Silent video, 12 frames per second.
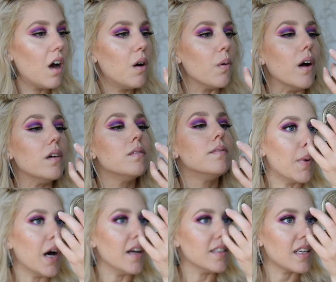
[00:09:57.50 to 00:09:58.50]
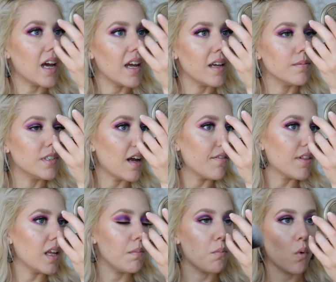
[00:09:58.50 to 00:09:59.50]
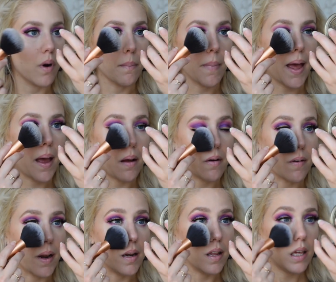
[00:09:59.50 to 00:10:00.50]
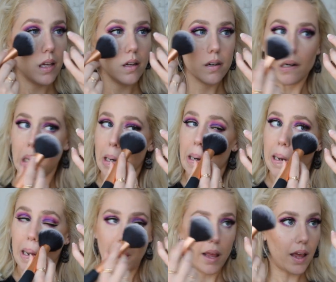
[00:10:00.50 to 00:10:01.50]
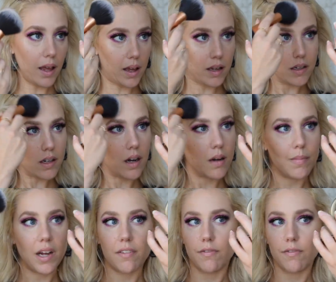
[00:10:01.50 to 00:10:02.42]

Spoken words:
Oh well. But I am definitely more matte right here and on my